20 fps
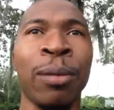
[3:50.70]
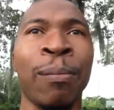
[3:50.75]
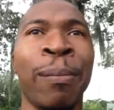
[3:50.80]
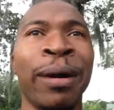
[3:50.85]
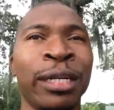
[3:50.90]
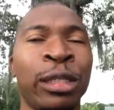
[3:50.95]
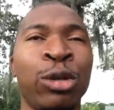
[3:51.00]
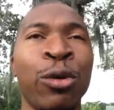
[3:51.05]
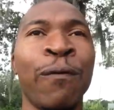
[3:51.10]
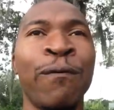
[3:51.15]

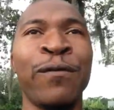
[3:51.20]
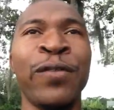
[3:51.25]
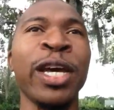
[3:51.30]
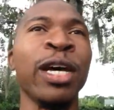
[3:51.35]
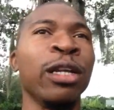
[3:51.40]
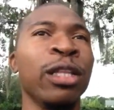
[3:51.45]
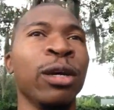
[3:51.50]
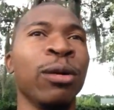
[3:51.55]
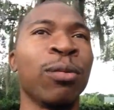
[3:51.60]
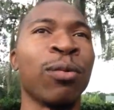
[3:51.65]
But you
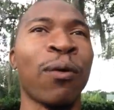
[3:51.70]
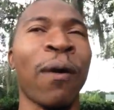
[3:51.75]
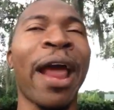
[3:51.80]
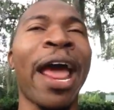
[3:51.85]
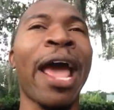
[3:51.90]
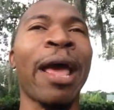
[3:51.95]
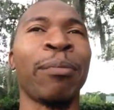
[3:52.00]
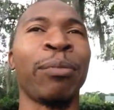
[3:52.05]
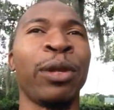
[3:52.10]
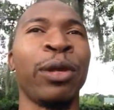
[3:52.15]
feel them
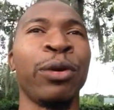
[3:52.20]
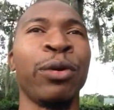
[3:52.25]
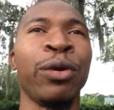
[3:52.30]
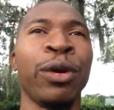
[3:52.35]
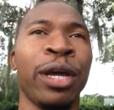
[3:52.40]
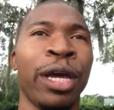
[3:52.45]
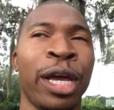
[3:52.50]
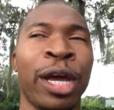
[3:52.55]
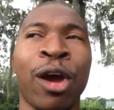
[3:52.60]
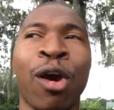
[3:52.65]
grab you
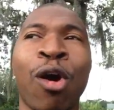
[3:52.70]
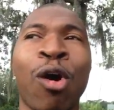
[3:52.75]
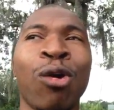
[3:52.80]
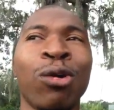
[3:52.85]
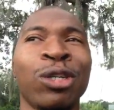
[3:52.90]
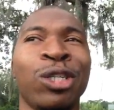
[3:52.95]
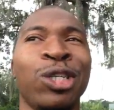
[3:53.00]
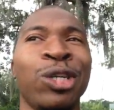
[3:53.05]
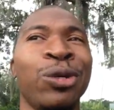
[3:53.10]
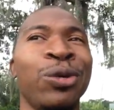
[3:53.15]
and
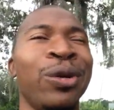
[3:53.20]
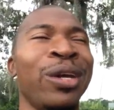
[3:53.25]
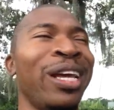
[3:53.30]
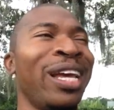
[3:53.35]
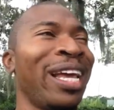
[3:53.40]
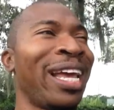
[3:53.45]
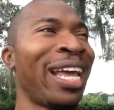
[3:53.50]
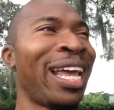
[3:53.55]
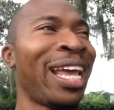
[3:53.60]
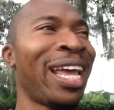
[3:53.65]
hold you
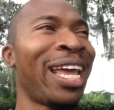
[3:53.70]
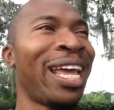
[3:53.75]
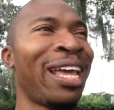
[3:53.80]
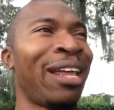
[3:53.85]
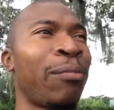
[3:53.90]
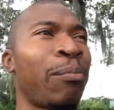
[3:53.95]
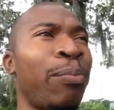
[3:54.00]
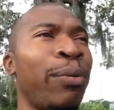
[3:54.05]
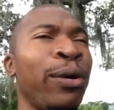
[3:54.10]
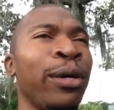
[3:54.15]

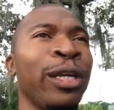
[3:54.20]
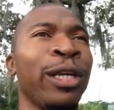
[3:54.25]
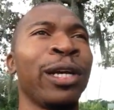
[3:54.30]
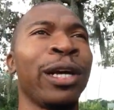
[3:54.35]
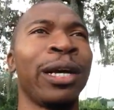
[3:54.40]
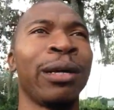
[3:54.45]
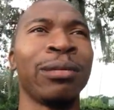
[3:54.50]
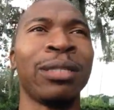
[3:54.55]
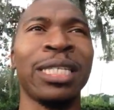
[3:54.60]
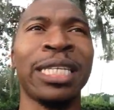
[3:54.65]
and pull you
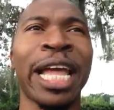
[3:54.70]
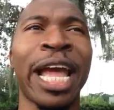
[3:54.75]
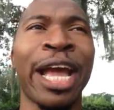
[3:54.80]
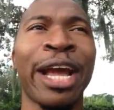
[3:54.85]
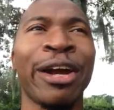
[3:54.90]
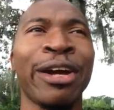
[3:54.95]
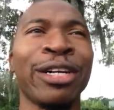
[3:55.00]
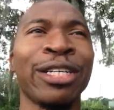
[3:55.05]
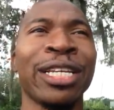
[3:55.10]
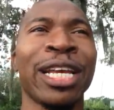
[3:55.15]

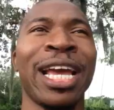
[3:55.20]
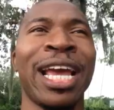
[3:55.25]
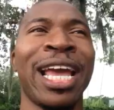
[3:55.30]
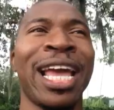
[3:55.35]
upstairs,